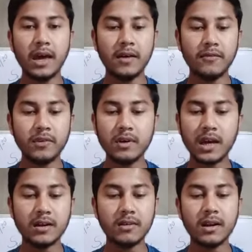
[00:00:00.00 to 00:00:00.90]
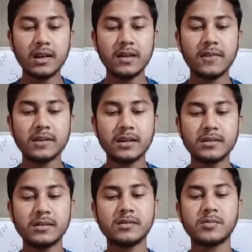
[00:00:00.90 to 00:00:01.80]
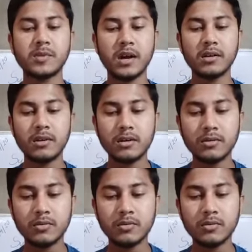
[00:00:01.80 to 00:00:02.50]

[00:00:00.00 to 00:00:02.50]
a few calculating devices used prior